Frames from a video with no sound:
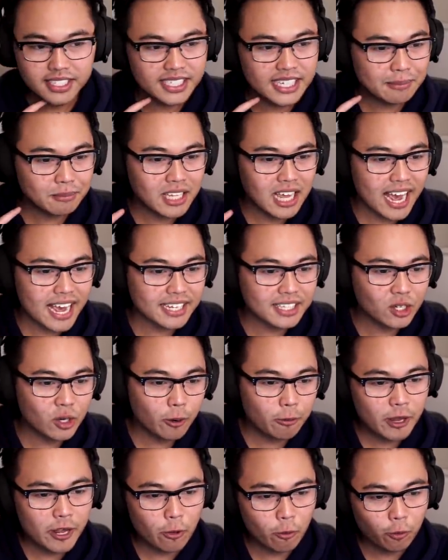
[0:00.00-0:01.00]
It seems like it's
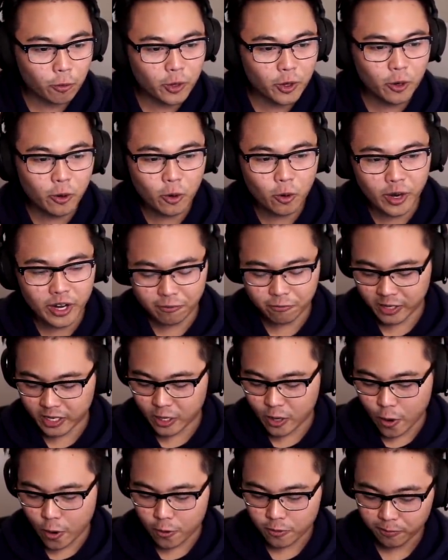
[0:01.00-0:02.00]
going to be a real quick
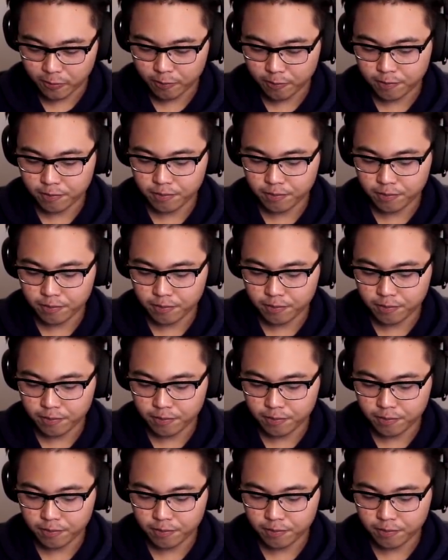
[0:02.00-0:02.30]
video.